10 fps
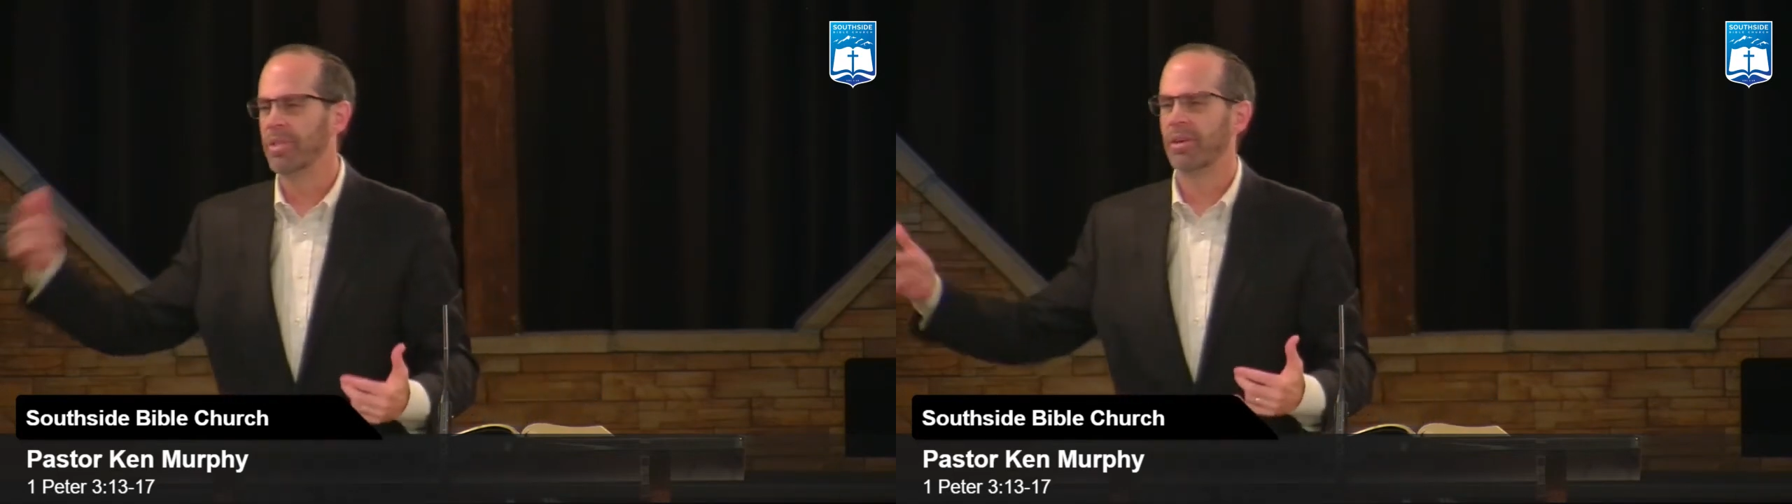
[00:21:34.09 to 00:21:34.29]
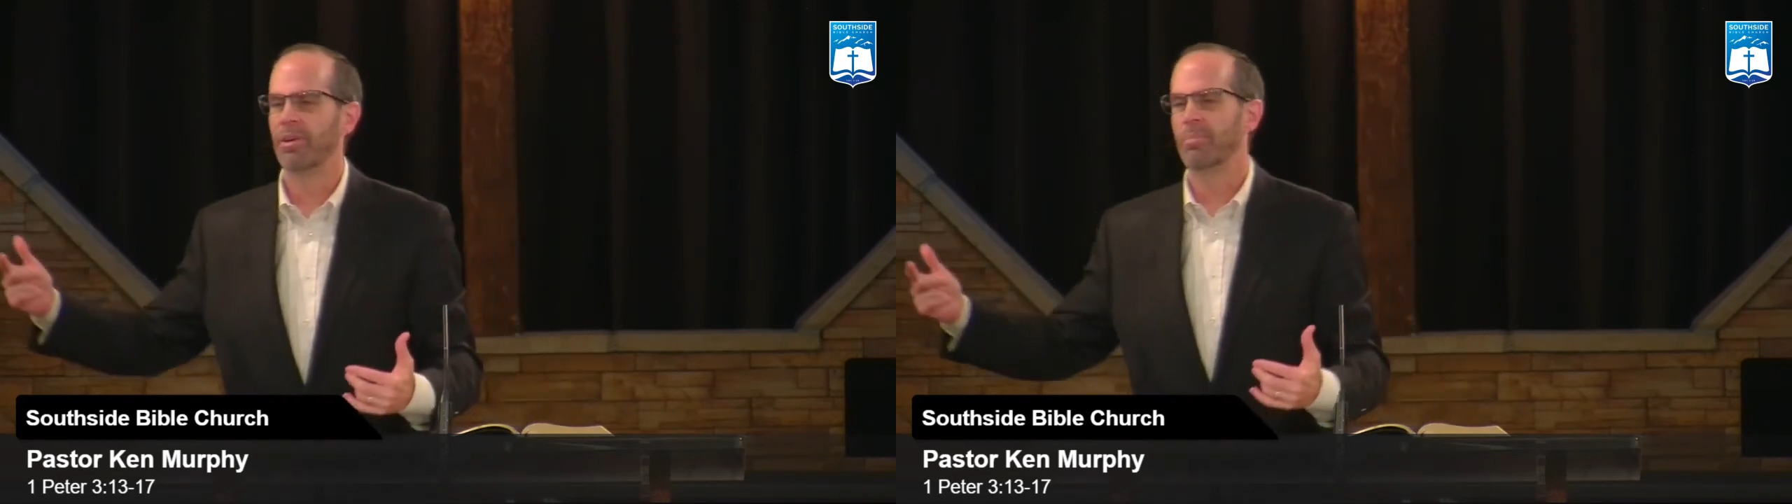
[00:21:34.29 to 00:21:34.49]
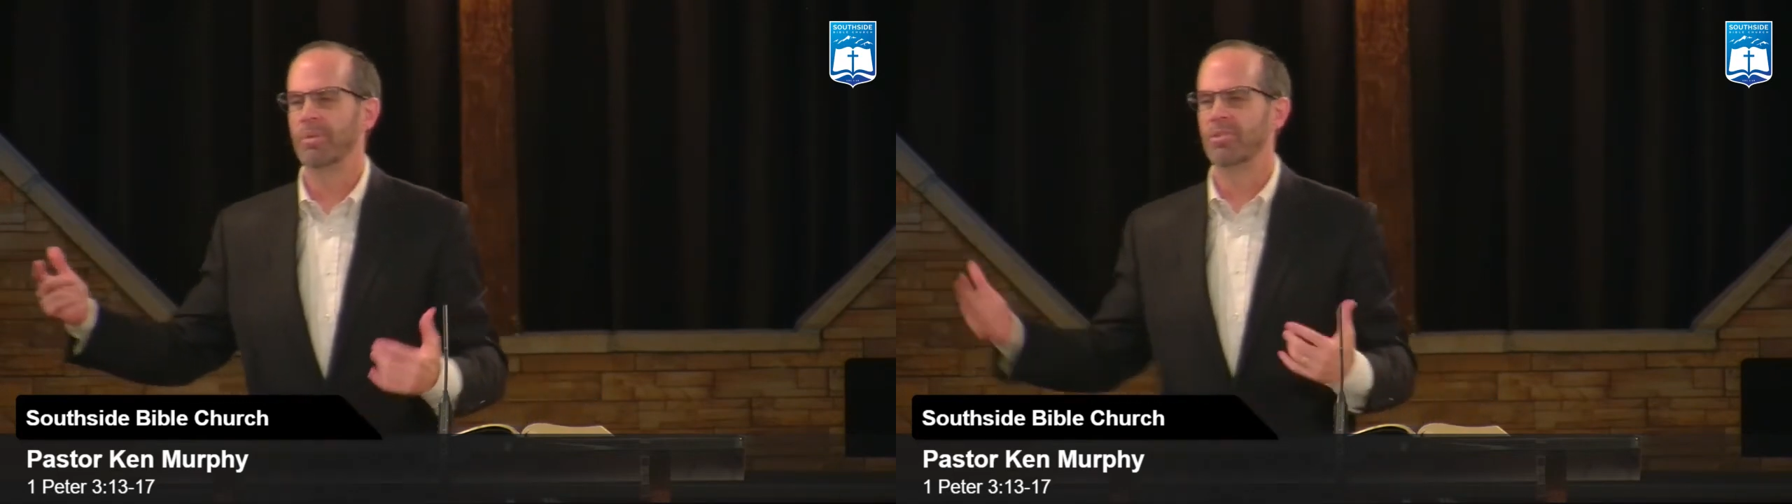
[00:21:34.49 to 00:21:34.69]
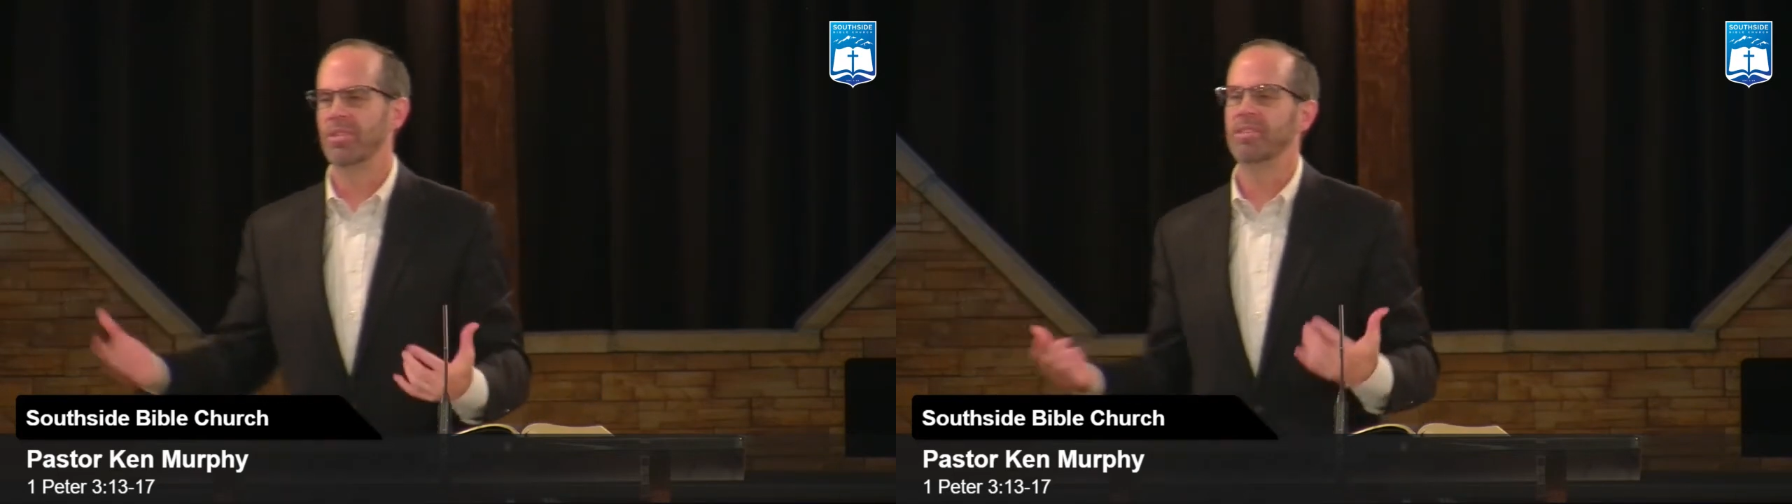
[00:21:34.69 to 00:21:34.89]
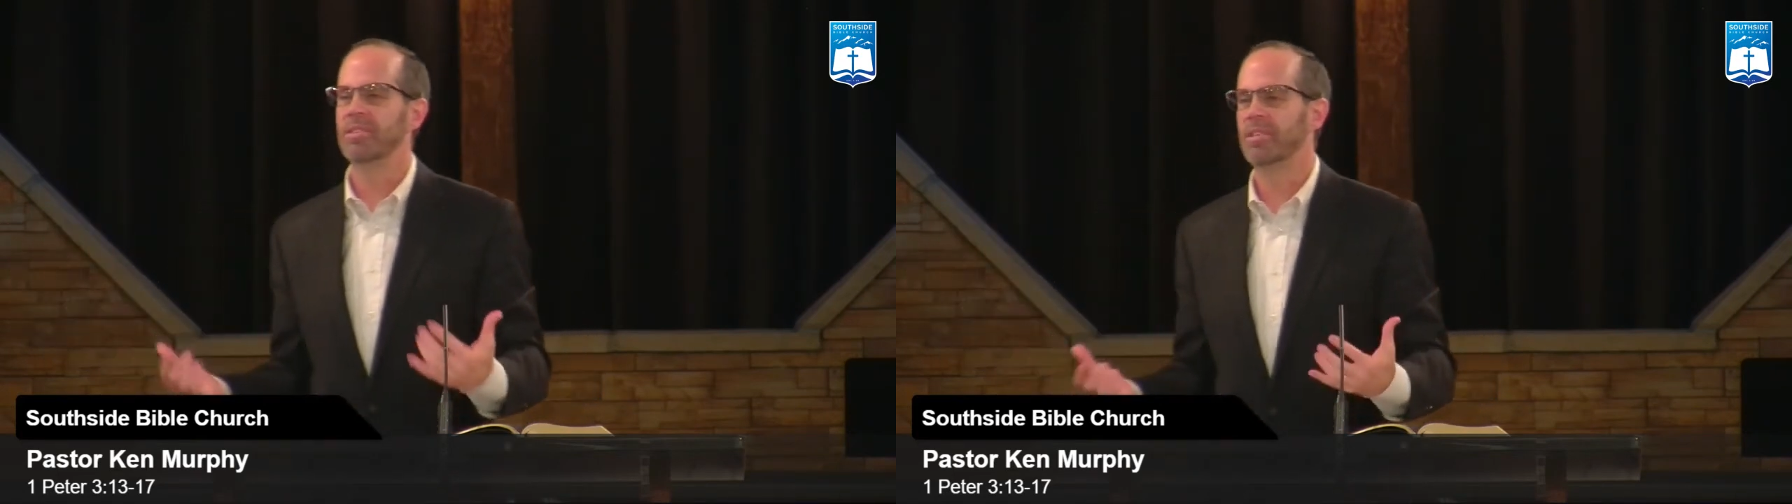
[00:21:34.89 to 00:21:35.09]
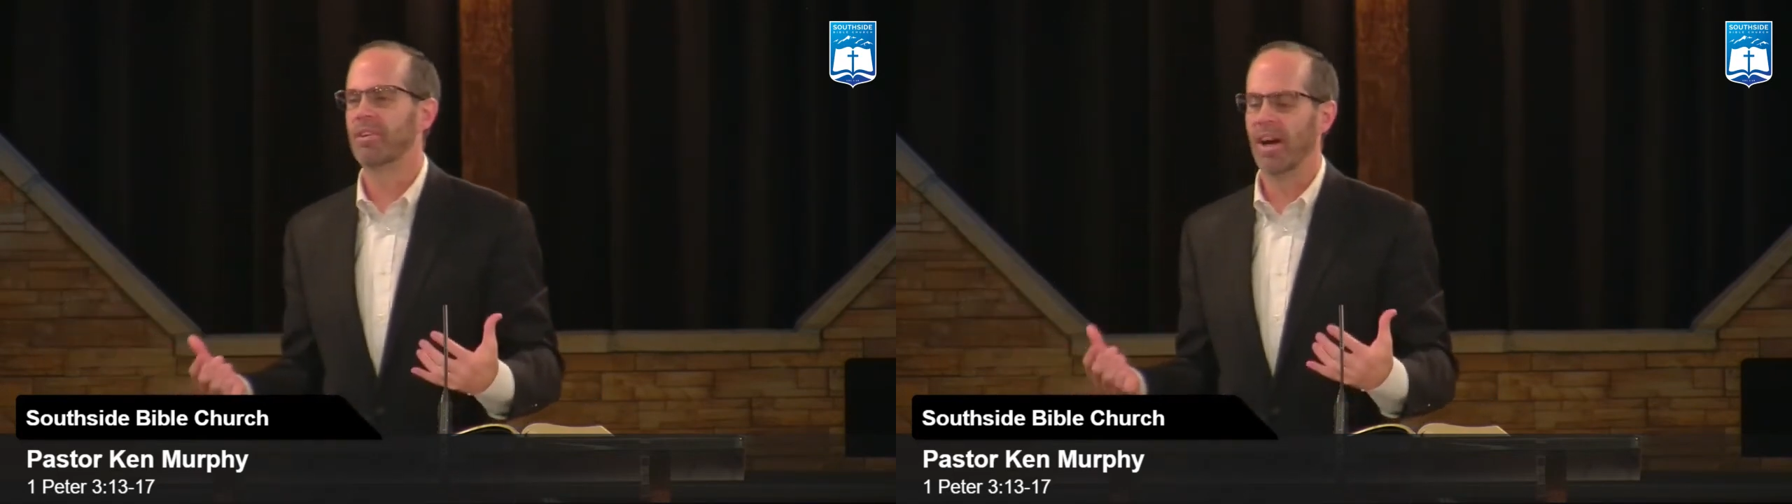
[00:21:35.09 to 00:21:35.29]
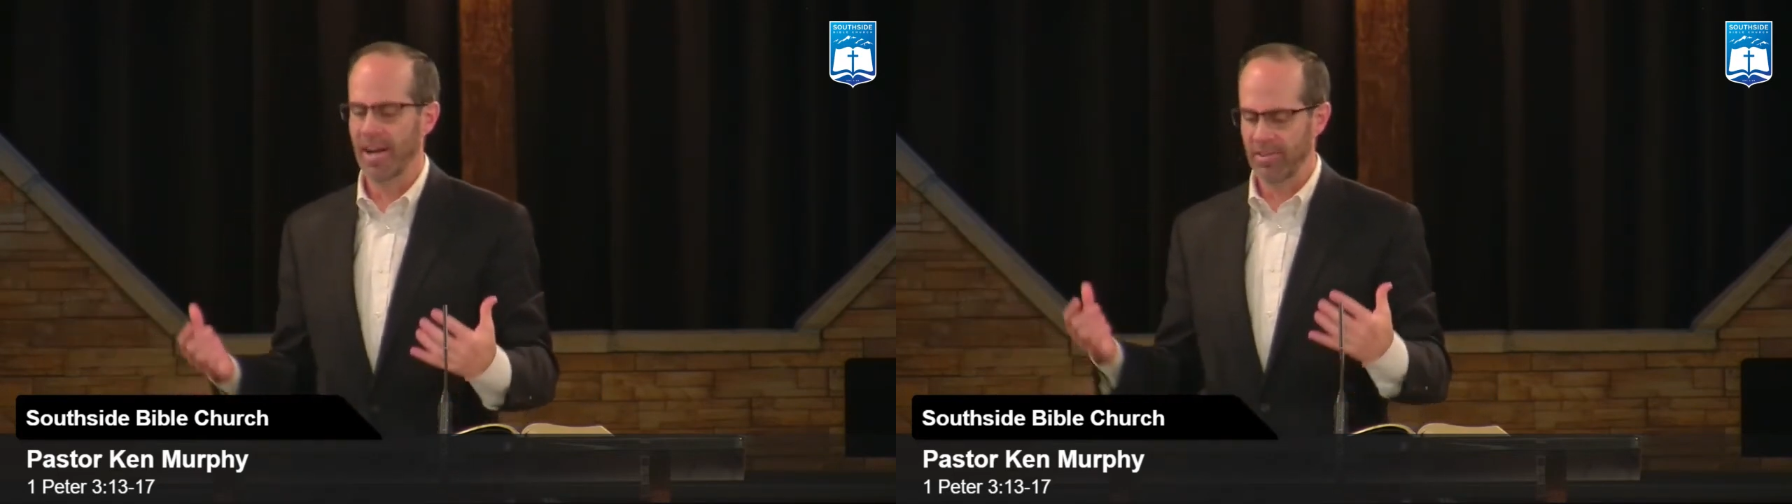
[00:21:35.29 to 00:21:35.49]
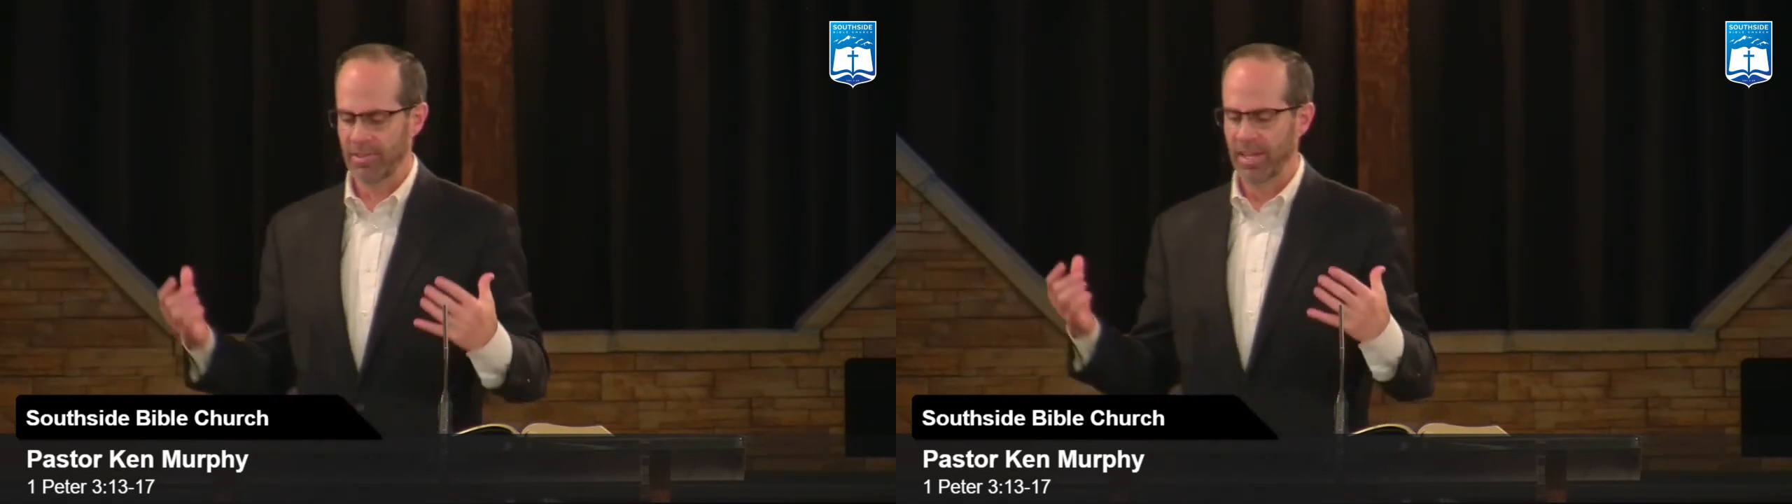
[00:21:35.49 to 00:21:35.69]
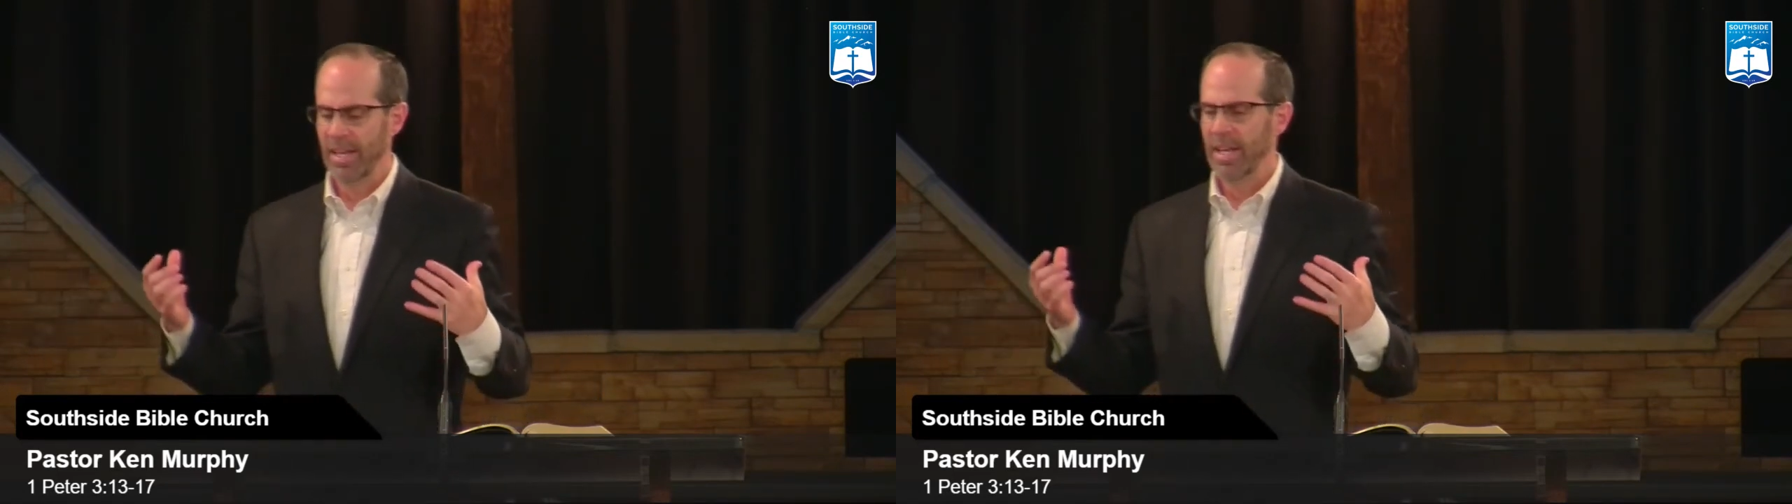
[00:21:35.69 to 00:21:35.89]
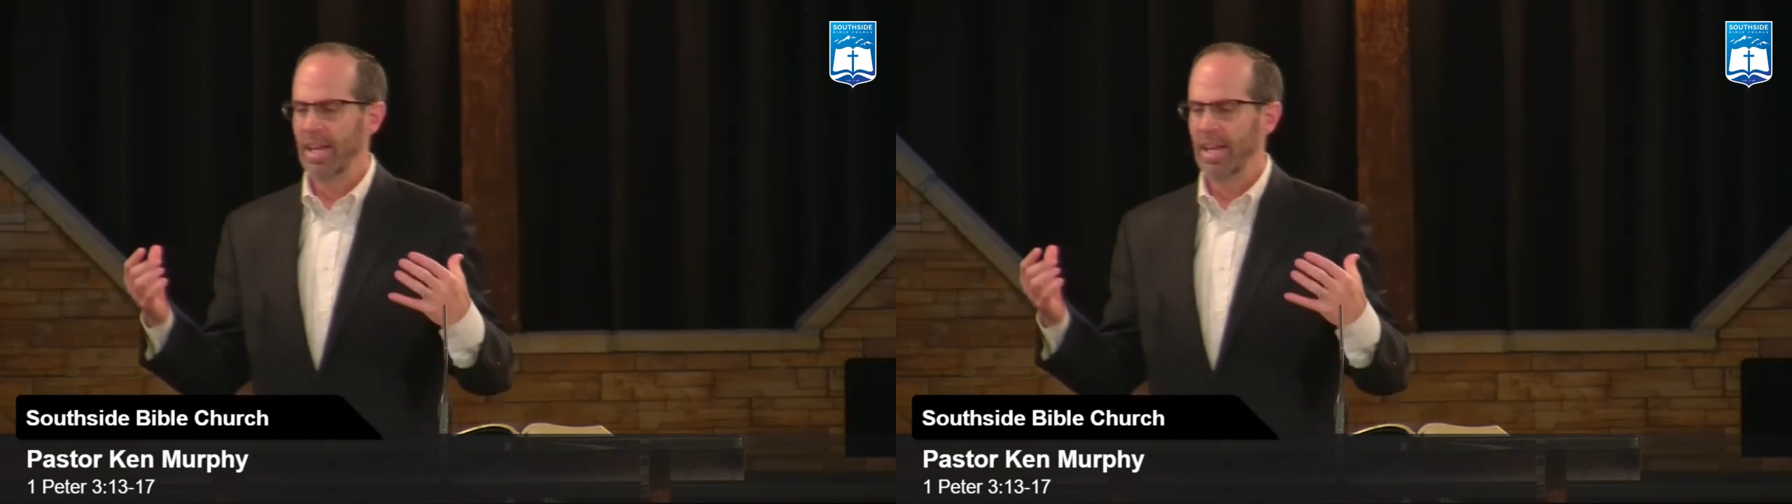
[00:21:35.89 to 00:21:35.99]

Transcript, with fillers: with hope in Jesus Christ,